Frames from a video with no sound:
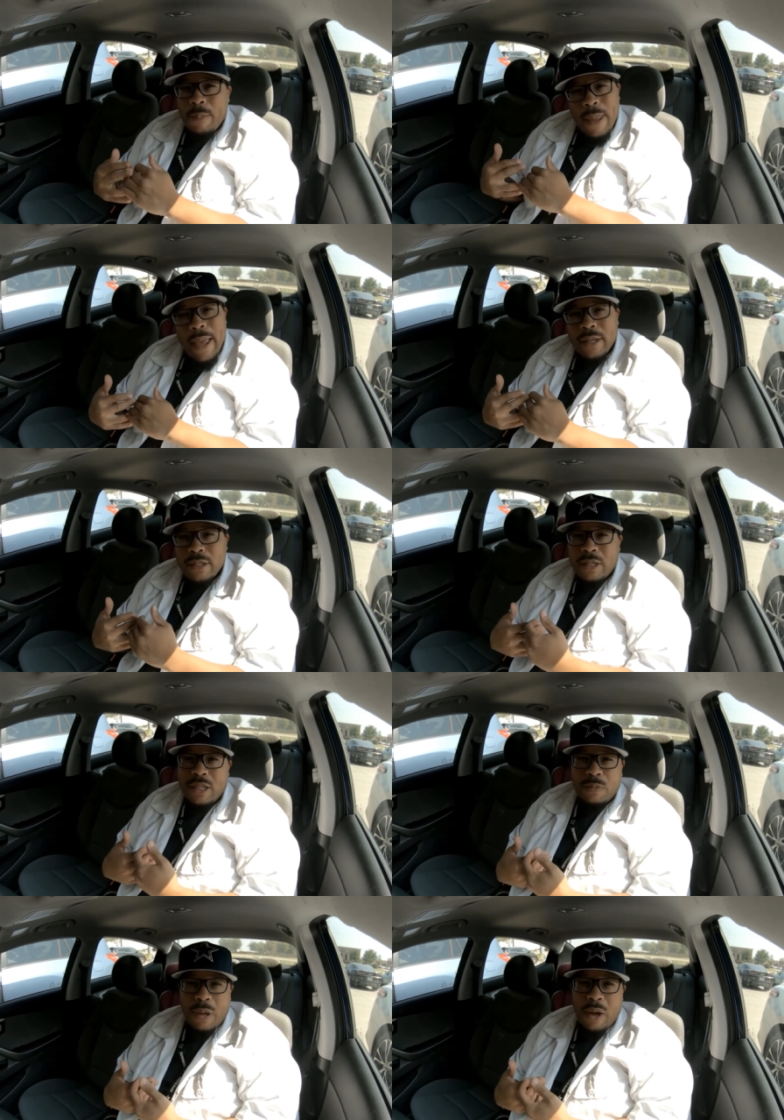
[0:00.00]
back to the
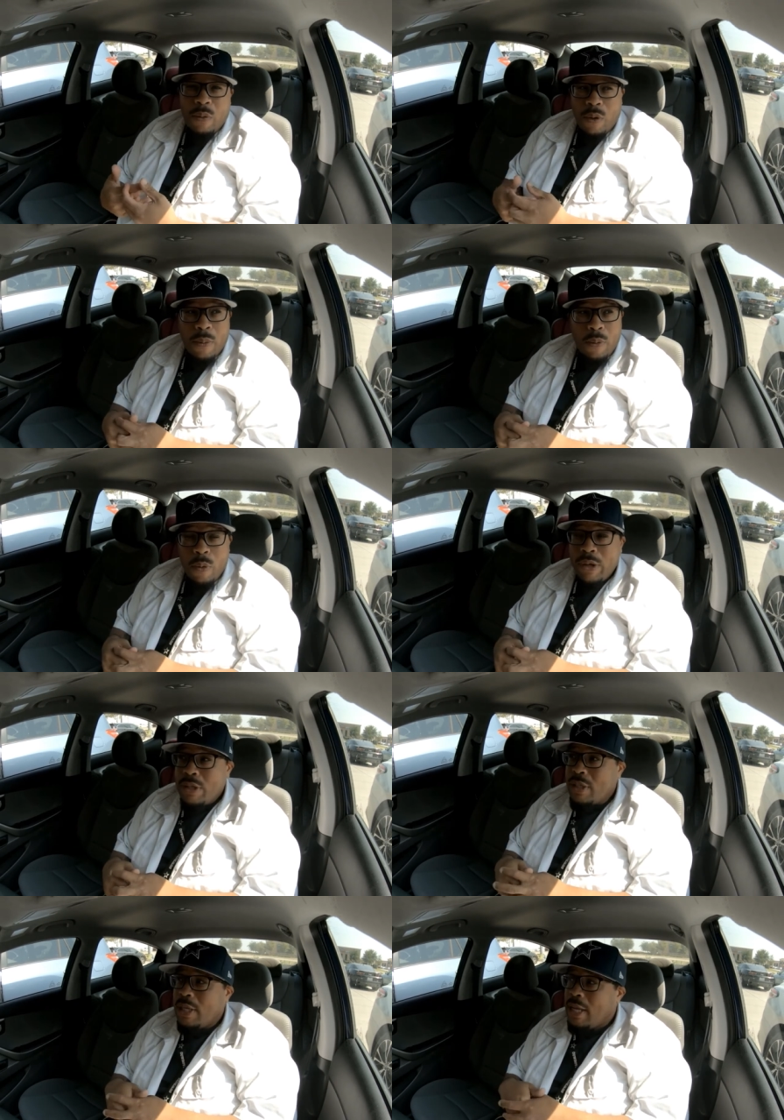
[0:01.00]
spot where I'm going
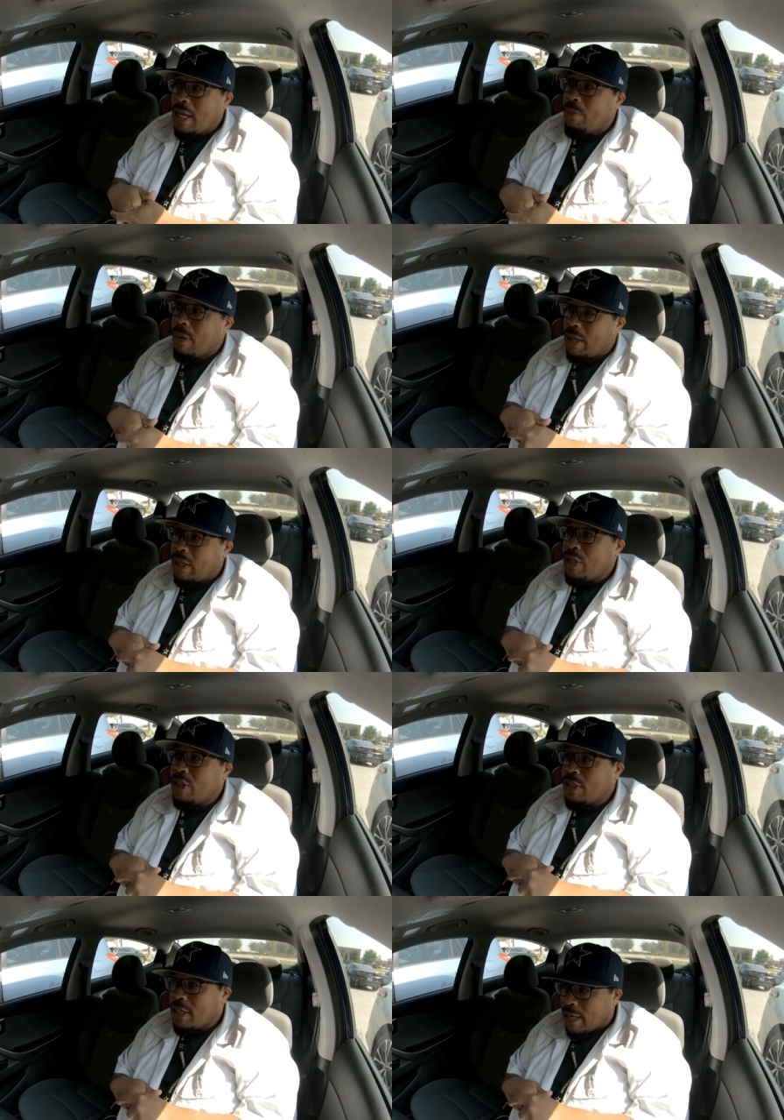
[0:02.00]
to eat my
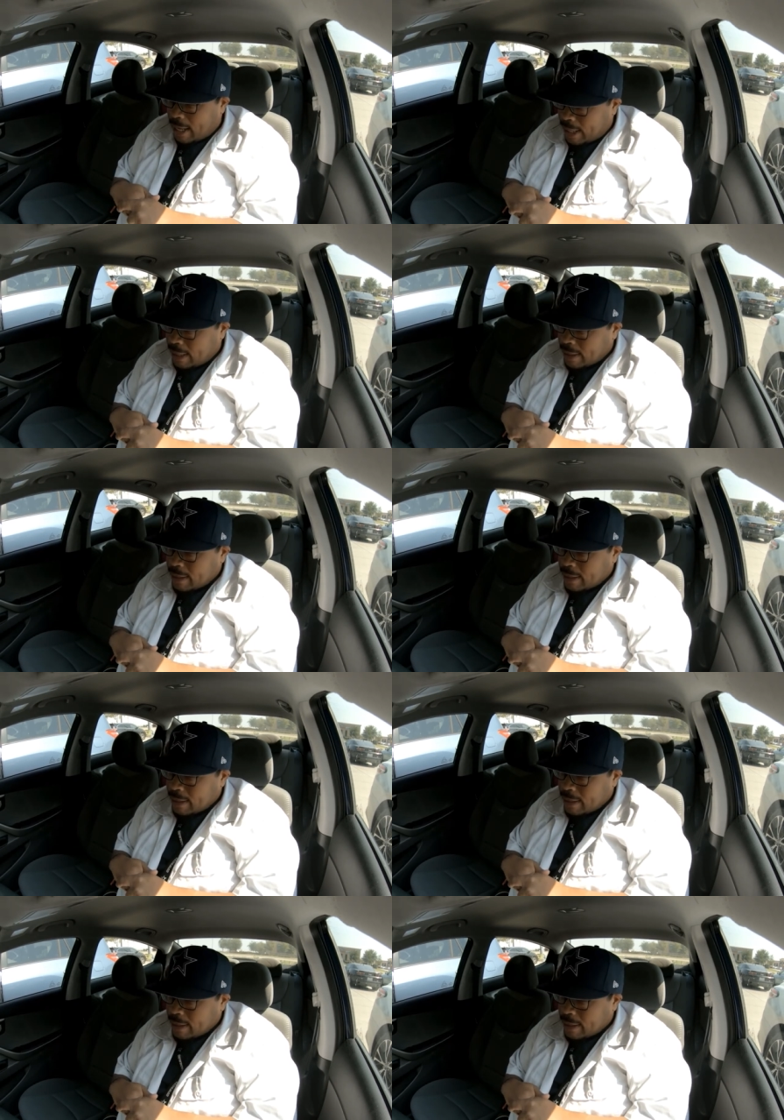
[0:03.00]
lunch today,